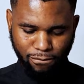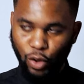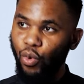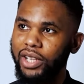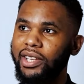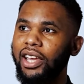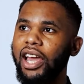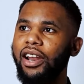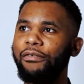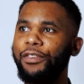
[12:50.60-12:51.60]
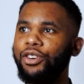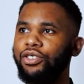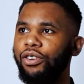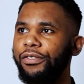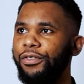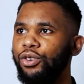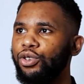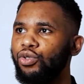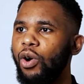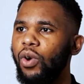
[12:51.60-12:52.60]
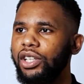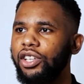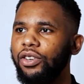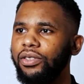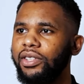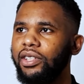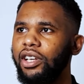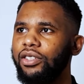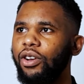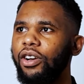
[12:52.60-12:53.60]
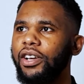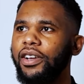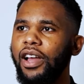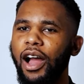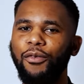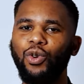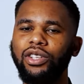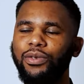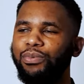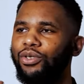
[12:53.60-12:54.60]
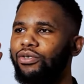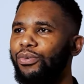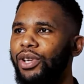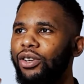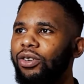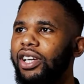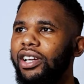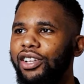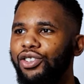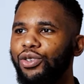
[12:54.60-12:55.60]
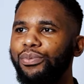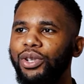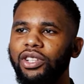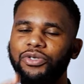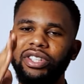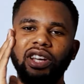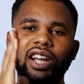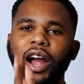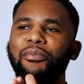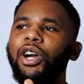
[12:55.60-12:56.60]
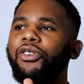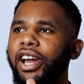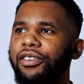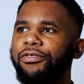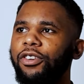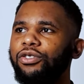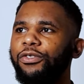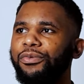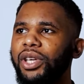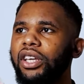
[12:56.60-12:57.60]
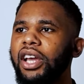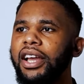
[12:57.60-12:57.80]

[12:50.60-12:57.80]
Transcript: Once again, I'm very sorry for those who are watching on TikTok. I was supposed to be looking at you, but there is a camera right in front of me.